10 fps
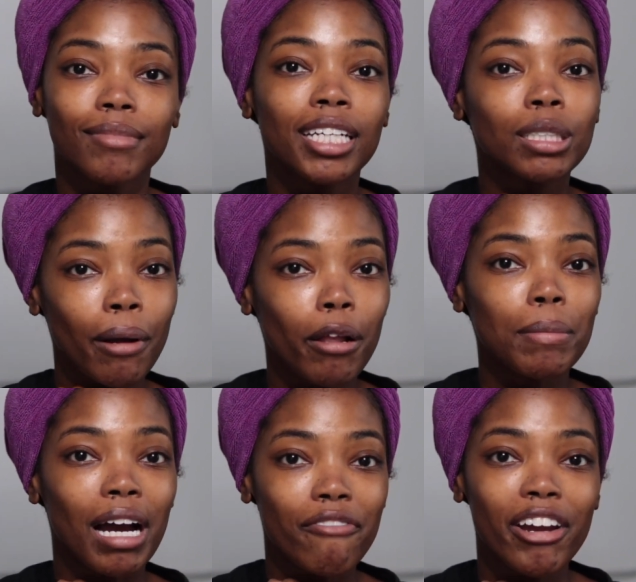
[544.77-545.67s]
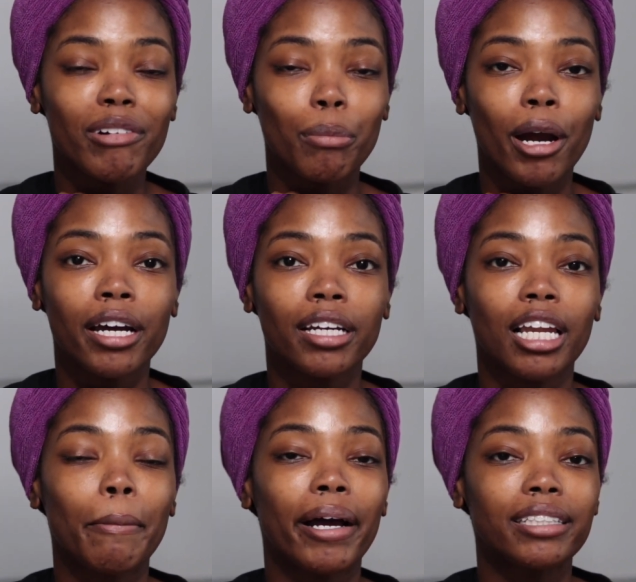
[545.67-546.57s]
is probably my favorite product.
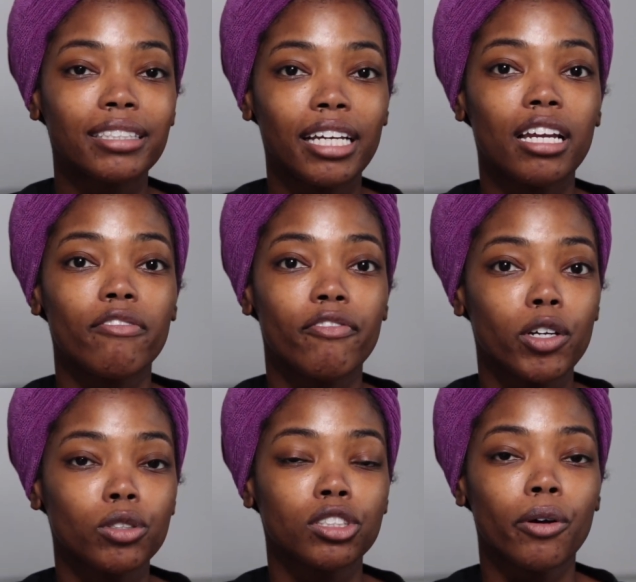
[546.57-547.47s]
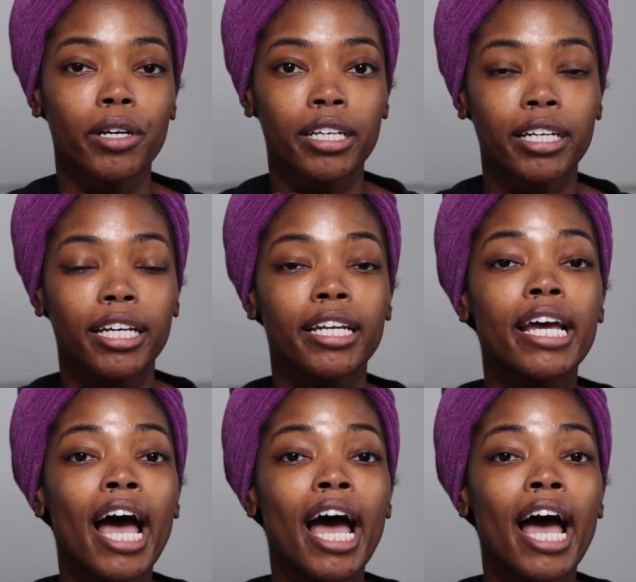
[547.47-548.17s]
Like, my skin feels so good.